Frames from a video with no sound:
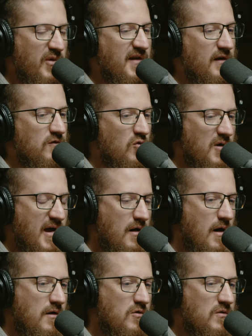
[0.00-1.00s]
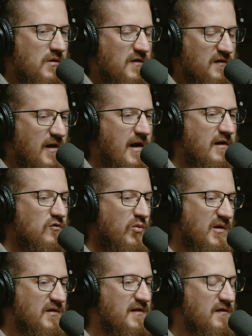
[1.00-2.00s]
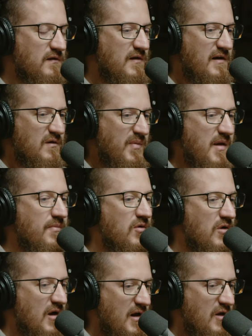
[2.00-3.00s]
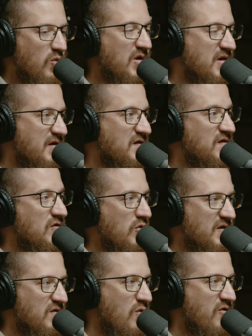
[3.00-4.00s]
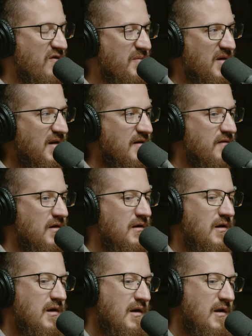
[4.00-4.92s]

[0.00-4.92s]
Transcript: We take into account our own desires. We listen to other people. We're good stewards of what we've been given.